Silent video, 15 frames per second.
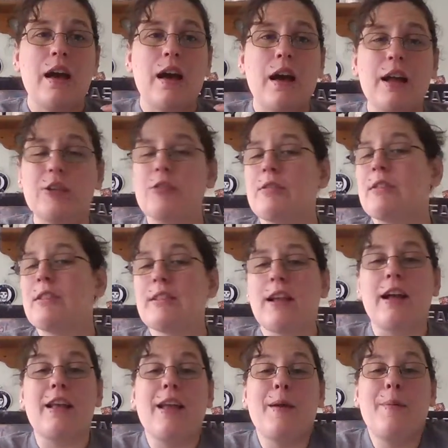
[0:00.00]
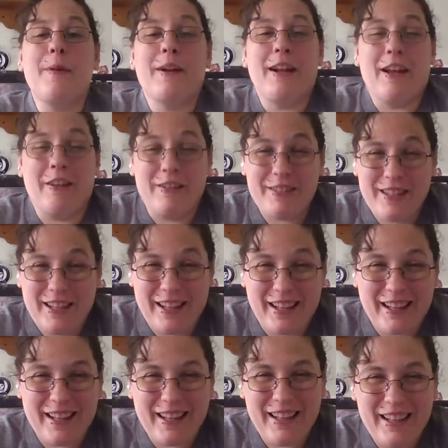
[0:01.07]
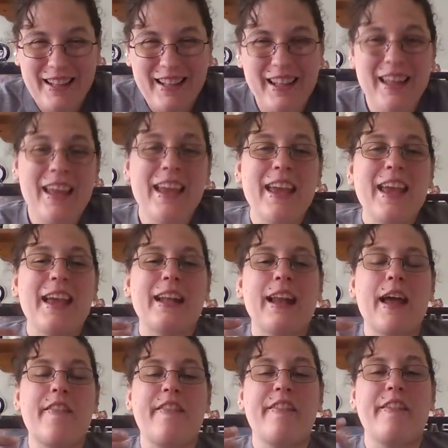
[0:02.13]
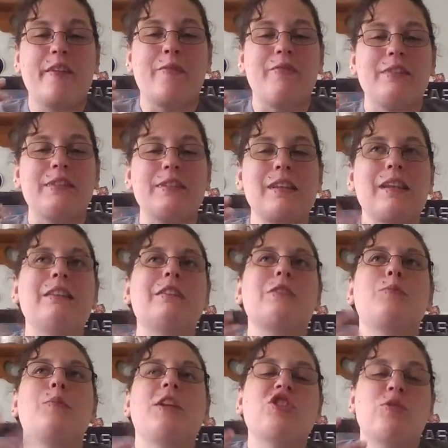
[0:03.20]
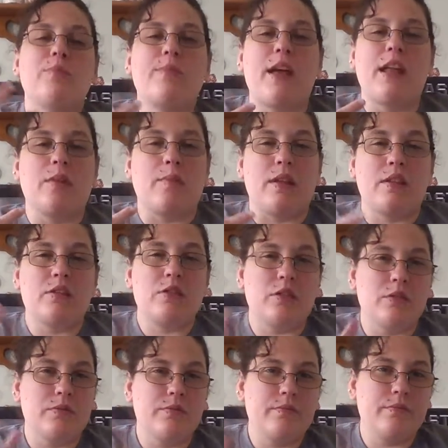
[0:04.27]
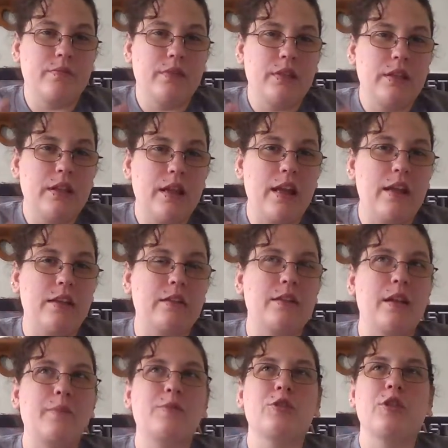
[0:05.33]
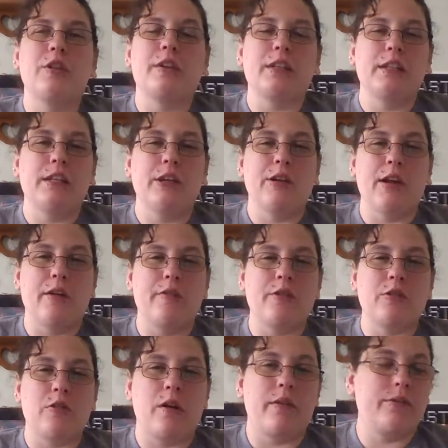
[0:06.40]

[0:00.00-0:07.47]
I just suck at pronouncing. And I have a slight speech impediment, so. And I'm sure you can hear it every so